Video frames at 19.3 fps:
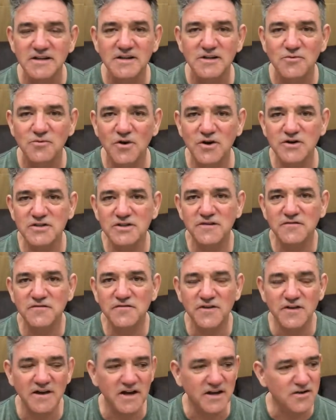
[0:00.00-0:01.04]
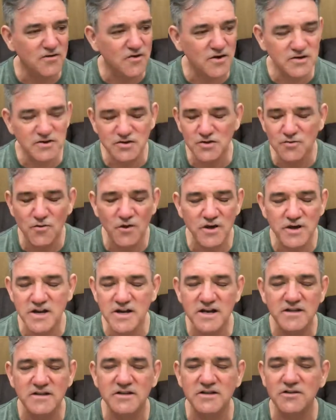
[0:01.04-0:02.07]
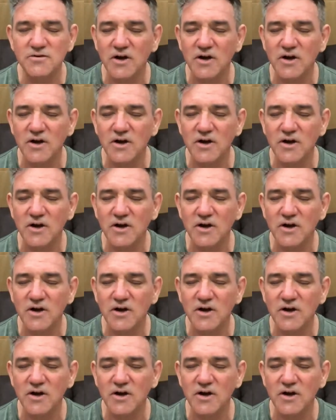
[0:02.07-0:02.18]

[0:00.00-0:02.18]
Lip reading: What does it feel like? Go and do what you need to do.